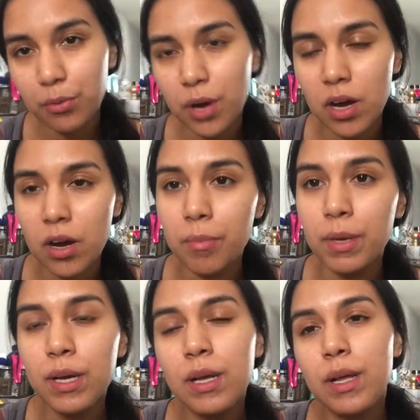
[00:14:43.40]
um,
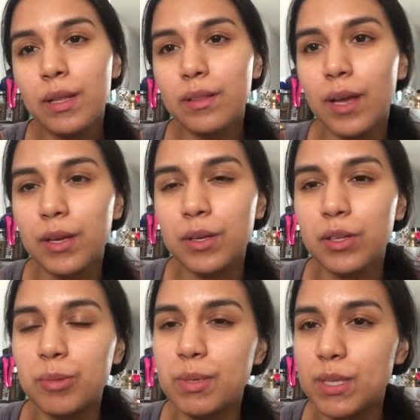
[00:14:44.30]
like you know
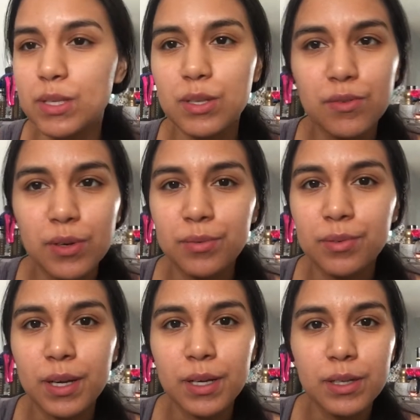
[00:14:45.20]
the basic stuff of
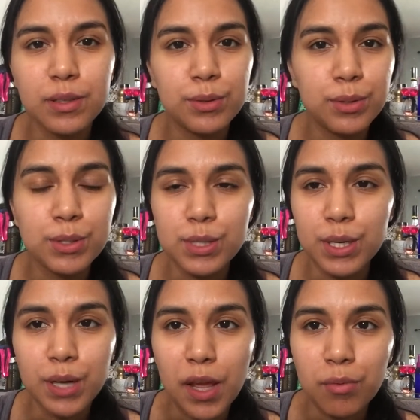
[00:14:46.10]
like the
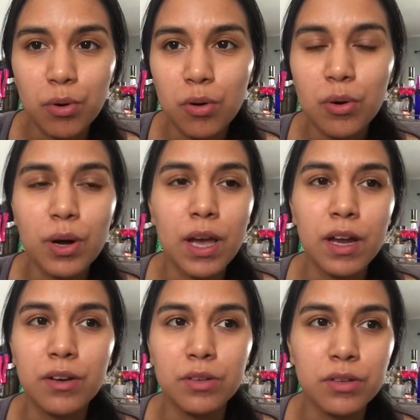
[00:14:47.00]
CNA role
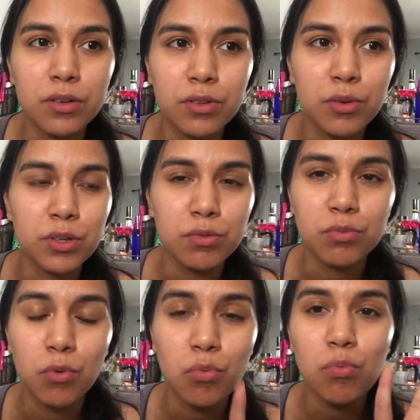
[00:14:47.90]
and you know they're only
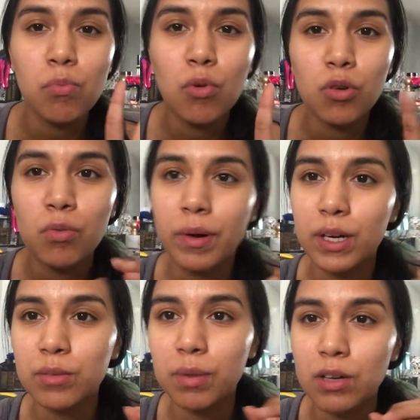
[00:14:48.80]
more worried
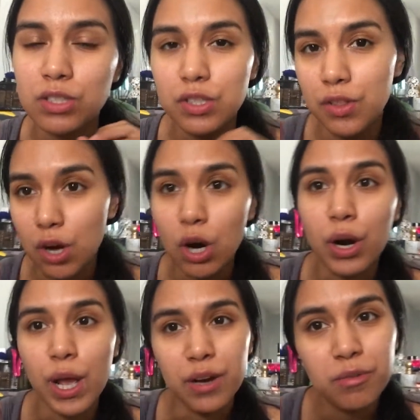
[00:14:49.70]
about the
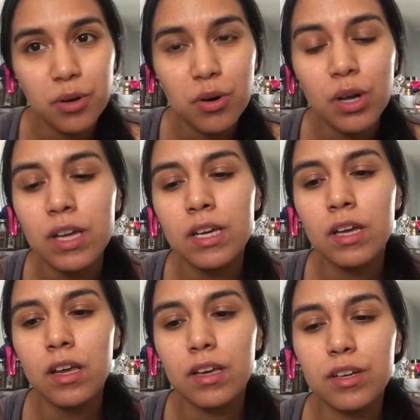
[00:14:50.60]
RN role
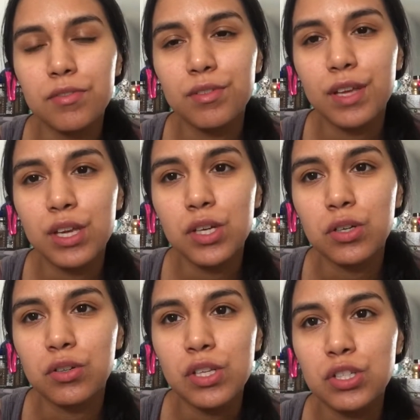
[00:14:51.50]
and I feel like you
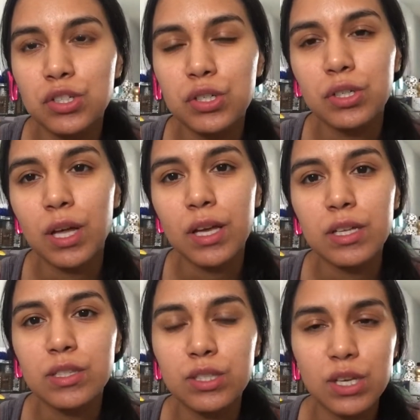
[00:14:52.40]
know they should like
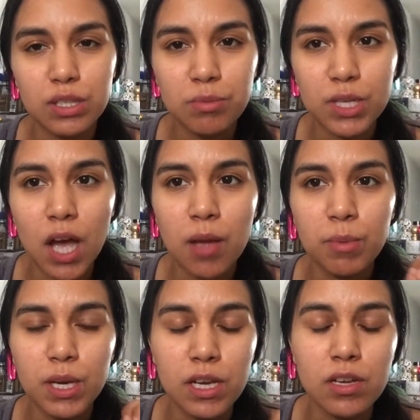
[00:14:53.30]
take some time
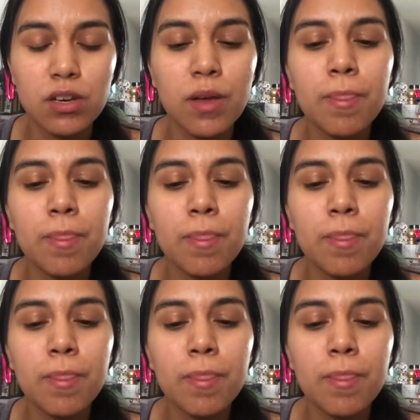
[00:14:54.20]
in